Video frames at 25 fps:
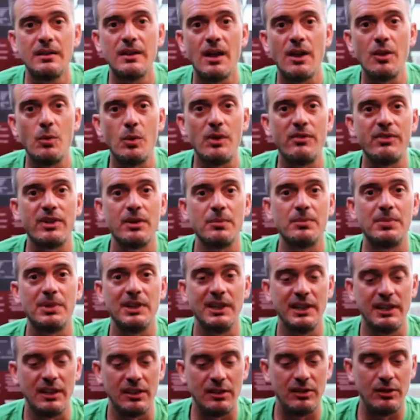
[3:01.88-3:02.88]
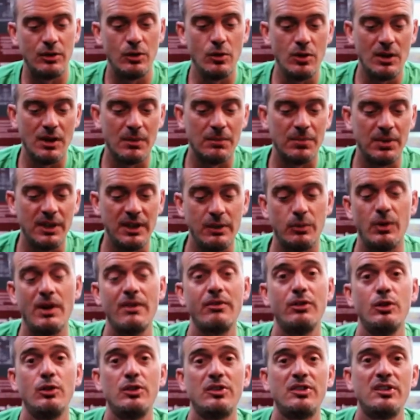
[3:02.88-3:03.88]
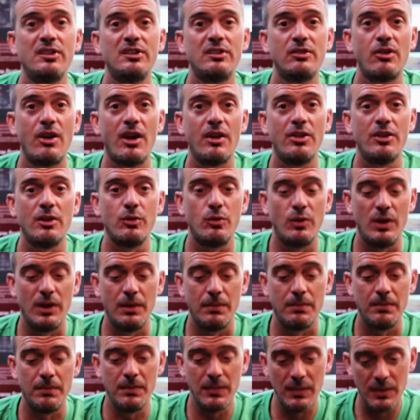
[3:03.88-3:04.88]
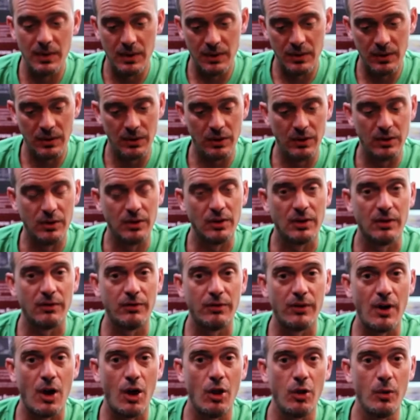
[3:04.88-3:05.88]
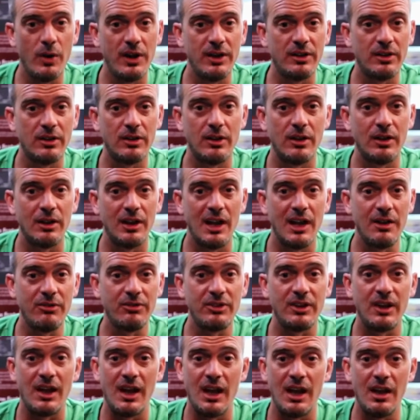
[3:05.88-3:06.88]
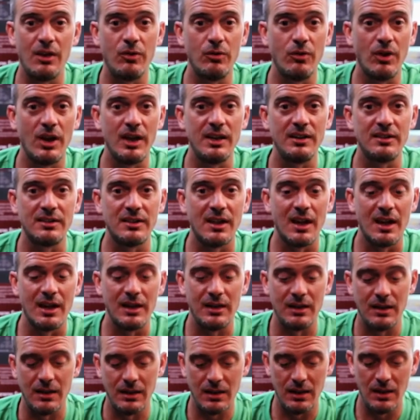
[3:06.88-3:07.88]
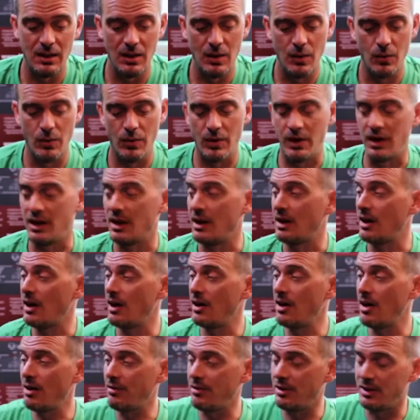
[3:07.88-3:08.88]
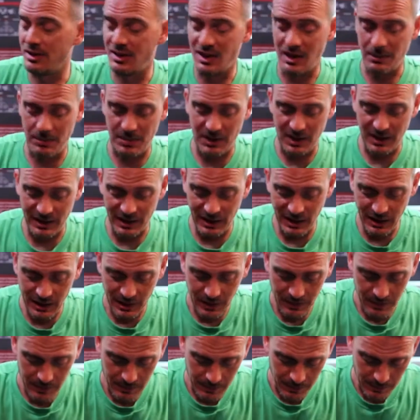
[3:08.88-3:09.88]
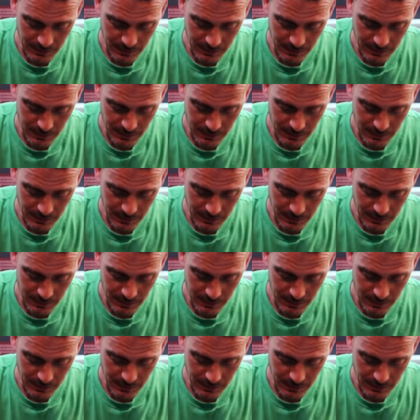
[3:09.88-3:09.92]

Now that we've completed 2 complete revolutions around the rim, all the way to the left and right side, we're going to cut off the tape cleanly.